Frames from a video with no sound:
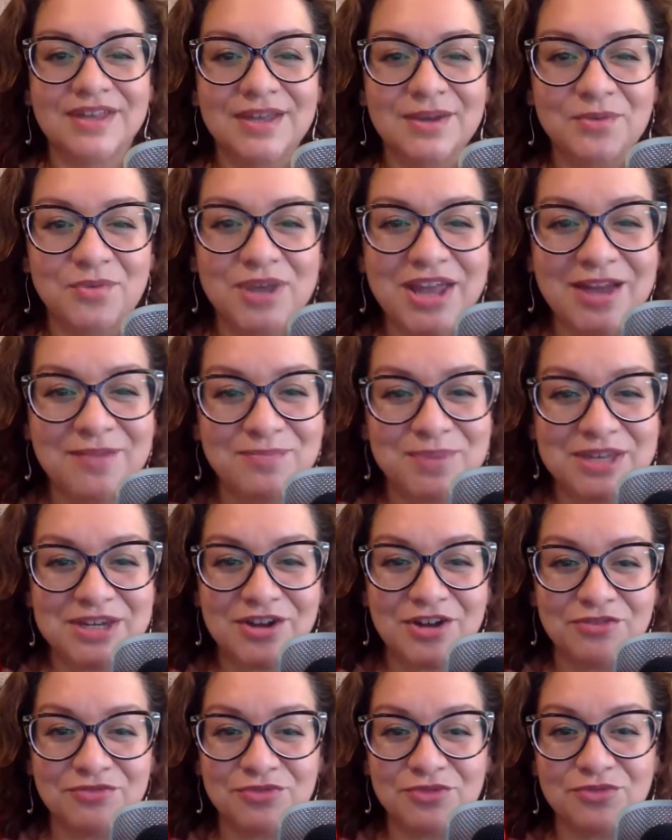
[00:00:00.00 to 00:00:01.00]
we have been
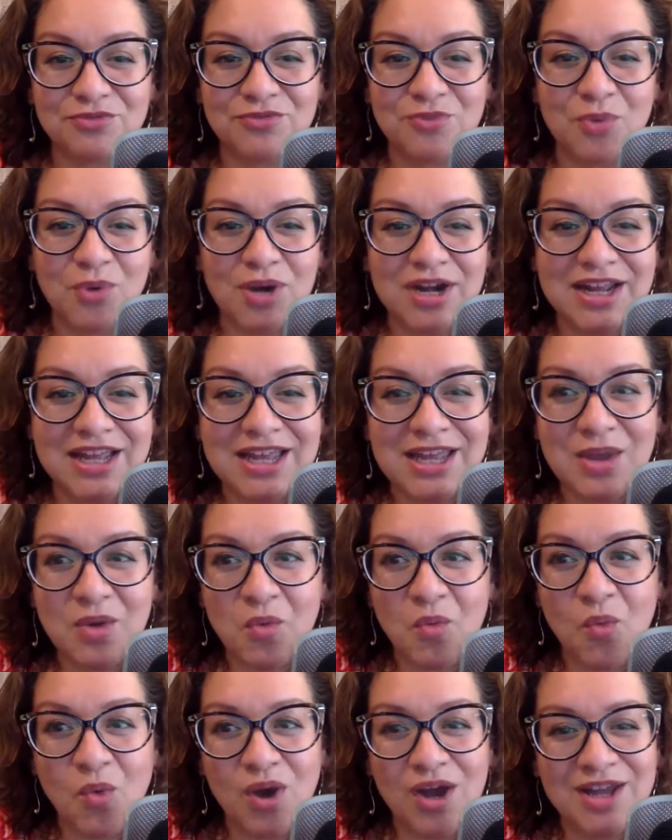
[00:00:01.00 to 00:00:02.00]
on for
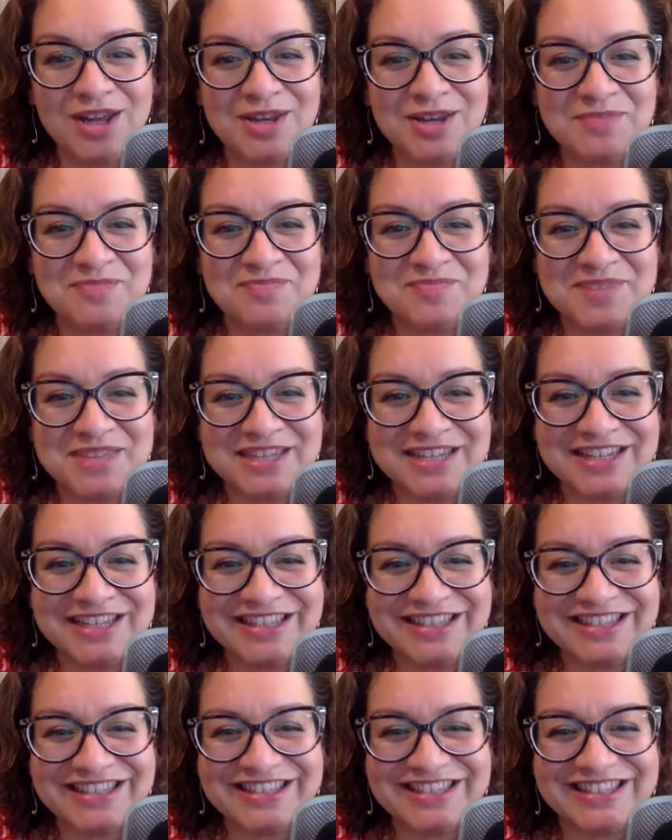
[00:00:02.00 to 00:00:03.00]
41
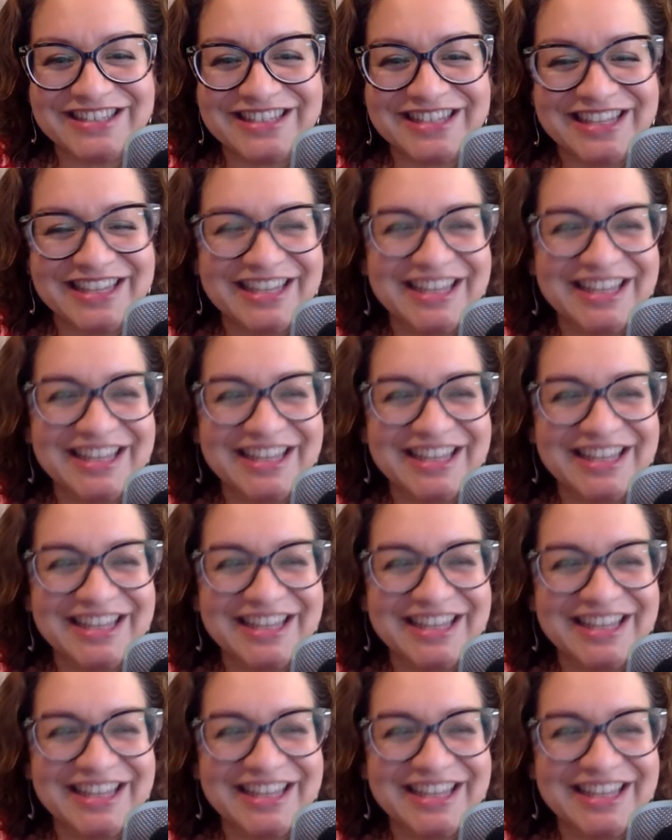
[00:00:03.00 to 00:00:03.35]
minutes.